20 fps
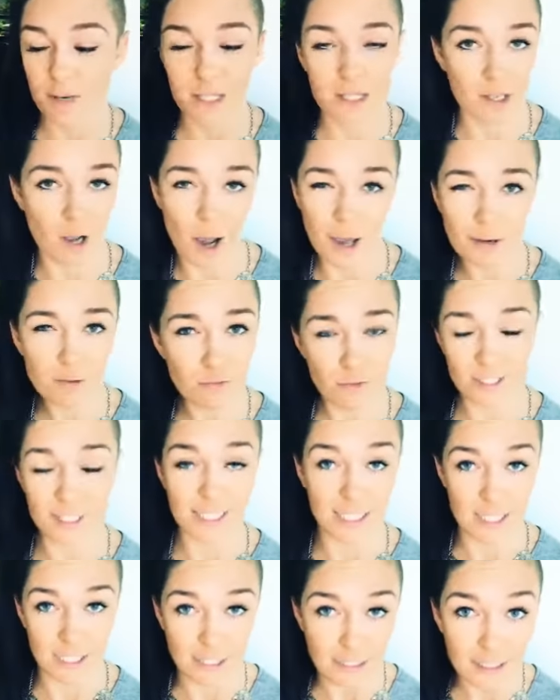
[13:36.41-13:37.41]
It's kind of
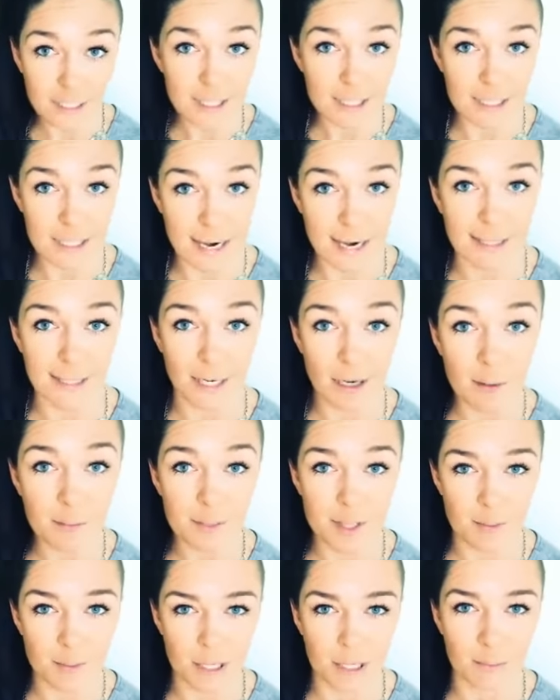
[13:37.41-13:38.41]
ridiculous to add up,
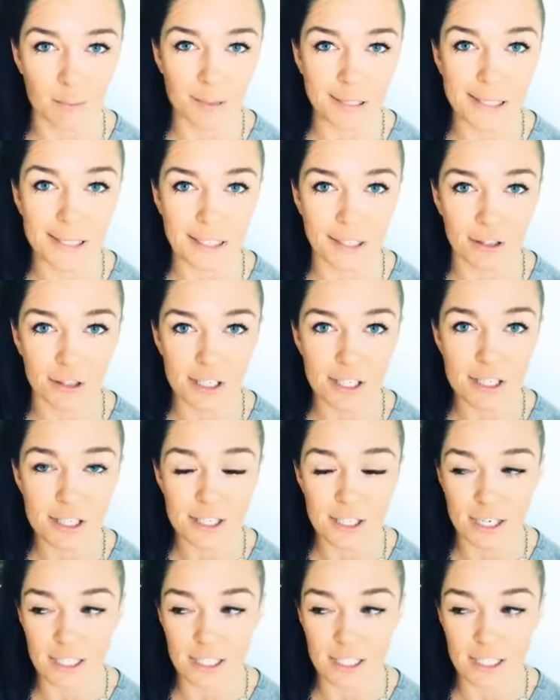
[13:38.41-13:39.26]
to be completely honest.